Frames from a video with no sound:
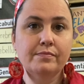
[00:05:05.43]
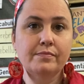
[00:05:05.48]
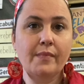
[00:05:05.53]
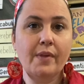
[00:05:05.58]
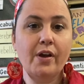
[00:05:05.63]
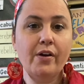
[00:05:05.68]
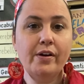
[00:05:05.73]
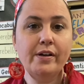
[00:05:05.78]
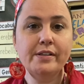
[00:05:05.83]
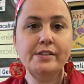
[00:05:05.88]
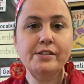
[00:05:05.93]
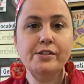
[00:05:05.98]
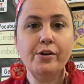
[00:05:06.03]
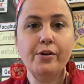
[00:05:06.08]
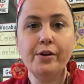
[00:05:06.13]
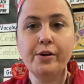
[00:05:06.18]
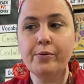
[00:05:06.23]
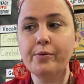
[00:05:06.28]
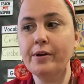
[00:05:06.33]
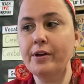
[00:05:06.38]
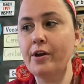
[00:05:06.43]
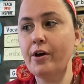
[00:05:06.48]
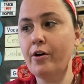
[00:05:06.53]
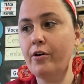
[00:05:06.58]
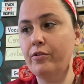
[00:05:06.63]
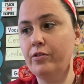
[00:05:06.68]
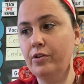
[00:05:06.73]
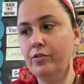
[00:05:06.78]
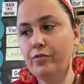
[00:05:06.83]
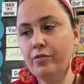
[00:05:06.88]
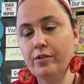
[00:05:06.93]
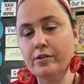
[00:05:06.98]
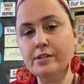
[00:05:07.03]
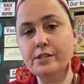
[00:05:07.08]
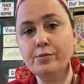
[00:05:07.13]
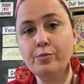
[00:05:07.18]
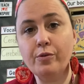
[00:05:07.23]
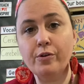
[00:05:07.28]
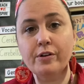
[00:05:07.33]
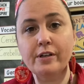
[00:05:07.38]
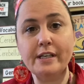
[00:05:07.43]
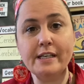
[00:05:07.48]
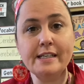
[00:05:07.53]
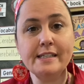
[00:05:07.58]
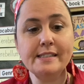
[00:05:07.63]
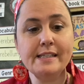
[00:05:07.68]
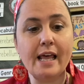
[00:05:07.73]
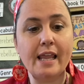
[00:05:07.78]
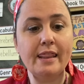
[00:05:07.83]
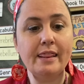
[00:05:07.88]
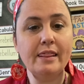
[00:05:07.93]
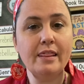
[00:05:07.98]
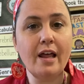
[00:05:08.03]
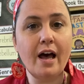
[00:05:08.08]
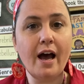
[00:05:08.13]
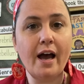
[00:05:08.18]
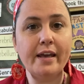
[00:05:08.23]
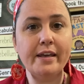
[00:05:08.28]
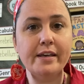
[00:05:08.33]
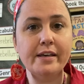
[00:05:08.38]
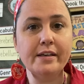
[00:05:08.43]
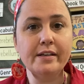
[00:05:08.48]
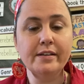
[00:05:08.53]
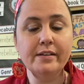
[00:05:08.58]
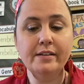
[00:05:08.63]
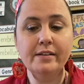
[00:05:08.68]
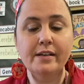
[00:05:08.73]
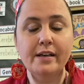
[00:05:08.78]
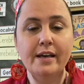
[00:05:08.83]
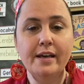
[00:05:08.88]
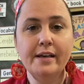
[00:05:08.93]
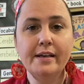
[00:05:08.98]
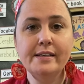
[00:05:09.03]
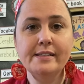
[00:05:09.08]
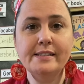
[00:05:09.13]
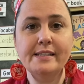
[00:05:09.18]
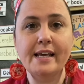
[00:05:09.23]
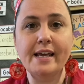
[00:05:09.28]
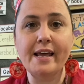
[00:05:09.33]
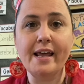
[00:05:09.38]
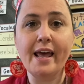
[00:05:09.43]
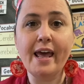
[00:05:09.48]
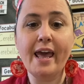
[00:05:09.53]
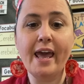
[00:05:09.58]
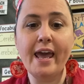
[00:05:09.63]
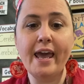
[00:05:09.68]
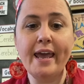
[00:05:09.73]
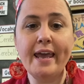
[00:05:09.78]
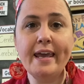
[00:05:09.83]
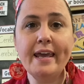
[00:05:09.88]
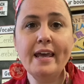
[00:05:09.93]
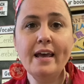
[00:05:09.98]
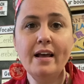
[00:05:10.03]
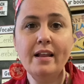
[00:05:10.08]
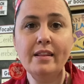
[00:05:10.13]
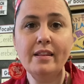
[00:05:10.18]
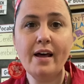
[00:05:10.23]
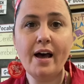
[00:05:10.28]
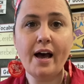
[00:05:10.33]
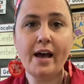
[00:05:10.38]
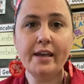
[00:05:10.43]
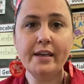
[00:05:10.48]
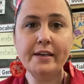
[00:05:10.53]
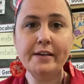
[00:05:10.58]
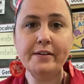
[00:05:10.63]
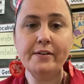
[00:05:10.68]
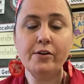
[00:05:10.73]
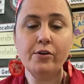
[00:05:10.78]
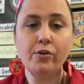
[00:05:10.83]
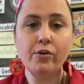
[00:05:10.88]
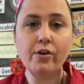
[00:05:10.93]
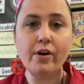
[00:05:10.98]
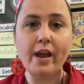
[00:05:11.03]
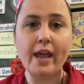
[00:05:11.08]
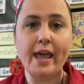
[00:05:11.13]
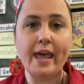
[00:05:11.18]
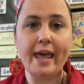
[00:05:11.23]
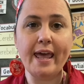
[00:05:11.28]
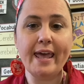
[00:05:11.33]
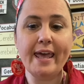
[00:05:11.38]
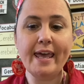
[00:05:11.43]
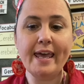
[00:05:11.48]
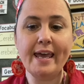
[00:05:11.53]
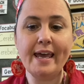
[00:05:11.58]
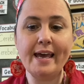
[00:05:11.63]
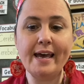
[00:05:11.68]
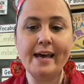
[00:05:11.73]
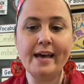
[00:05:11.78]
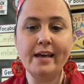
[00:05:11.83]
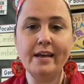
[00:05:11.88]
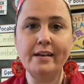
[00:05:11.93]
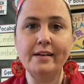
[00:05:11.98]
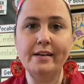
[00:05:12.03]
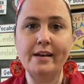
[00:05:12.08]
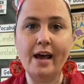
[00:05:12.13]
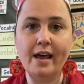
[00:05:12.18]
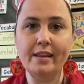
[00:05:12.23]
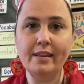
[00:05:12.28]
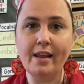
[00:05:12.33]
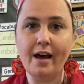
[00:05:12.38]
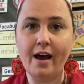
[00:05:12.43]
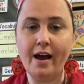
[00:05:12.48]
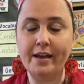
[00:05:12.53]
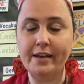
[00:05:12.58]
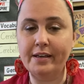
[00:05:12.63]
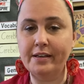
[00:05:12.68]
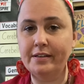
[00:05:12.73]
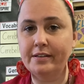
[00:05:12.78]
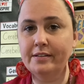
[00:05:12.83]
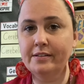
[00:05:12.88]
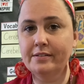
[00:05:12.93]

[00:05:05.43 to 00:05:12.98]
All right, so here we go. The first word is lion. Is it a lion or an lion?